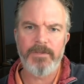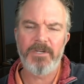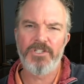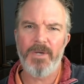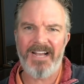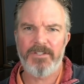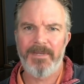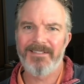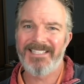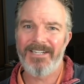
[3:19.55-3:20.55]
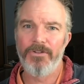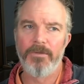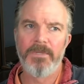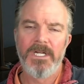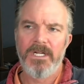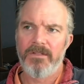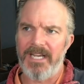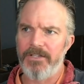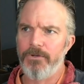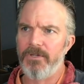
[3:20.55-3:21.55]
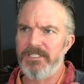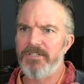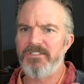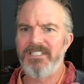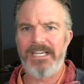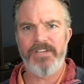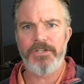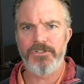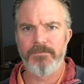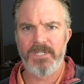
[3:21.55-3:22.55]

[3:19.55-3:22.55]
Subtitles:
because you have to be able to tell them that you're interested in aviation.